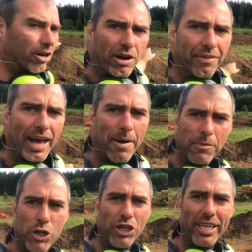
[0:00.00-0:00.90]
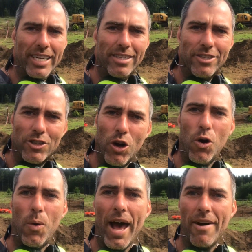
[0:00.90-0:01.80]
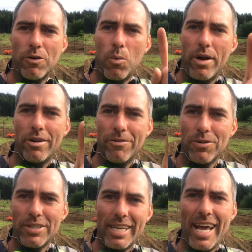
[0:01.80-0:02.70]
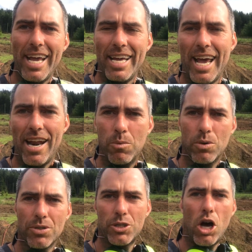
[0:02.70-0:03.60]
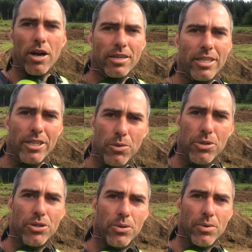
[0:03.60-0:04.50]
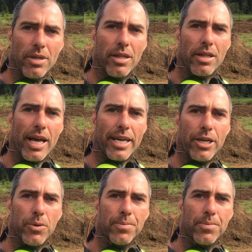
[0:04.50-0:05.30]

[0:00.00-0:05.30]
on that machine, so have a wonderful day, and we'll talk to you soon. Thank you.